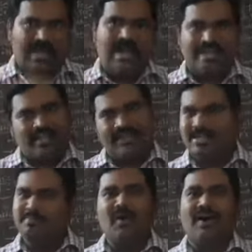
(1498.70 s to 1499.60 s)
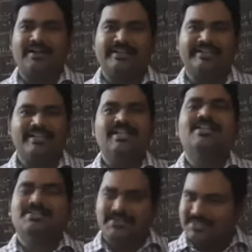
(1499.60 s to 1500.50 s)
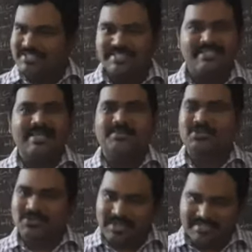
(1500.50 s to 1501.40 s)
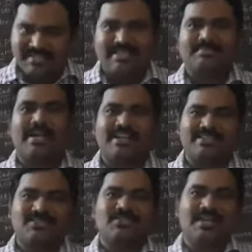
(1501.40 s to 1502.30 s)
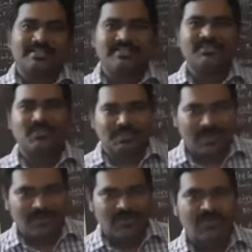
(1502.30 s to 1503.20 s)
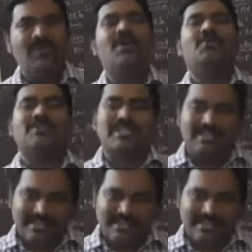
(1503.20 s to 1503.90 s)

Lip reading: ionic bond. So this is about today's class, my dear students. Tomorrow we shall